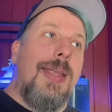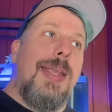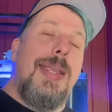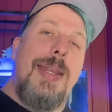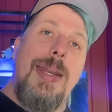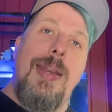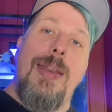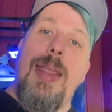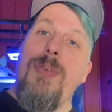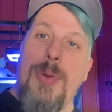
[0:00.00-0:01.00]
in
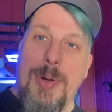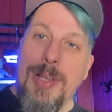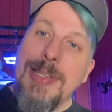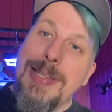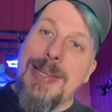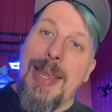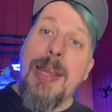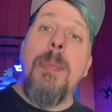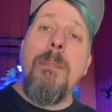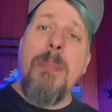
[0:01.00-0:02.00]
everyone else's tank,
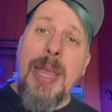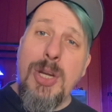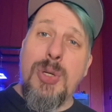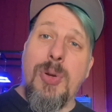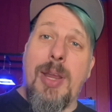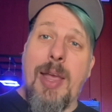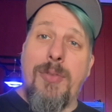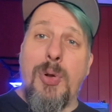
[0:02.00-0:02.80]
make sure you have a good